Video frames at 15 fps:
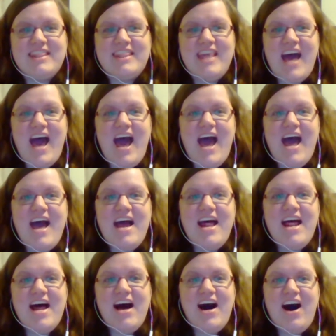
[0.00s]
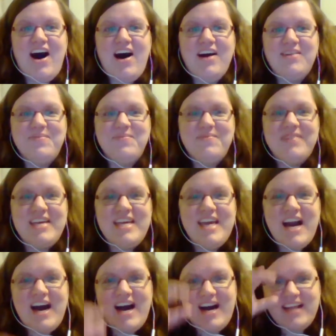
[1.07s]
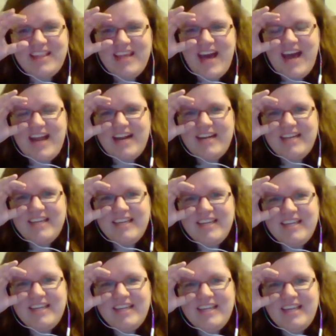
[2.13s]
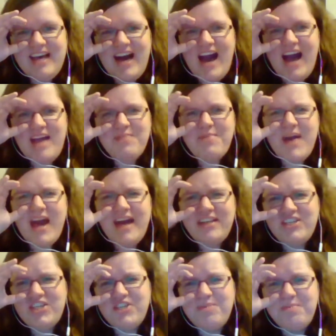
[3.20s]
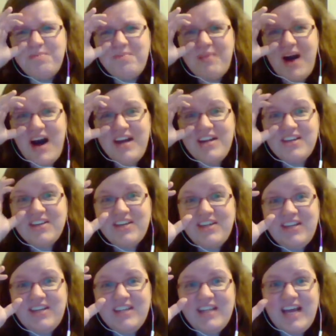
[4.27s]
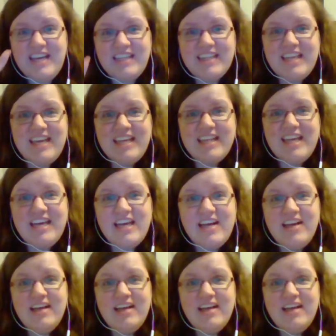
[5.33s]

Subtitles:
that on Mia. That eye patch monocle-like thing. Like,